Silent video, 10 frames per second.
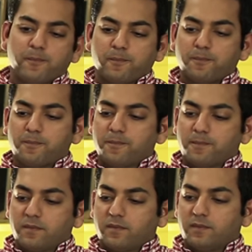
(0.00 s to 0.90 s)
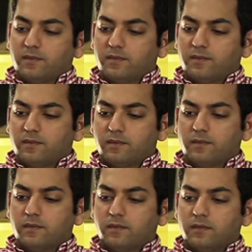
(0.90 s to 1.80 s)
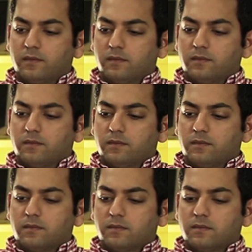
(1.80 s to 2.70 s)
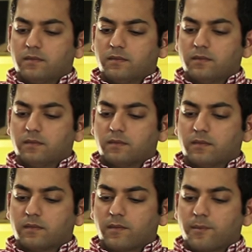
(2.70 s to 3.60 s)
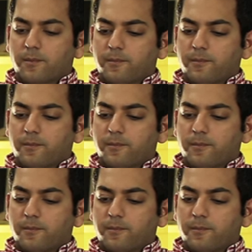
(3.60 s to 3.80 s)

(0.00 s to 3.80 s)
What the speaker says: (not speaking)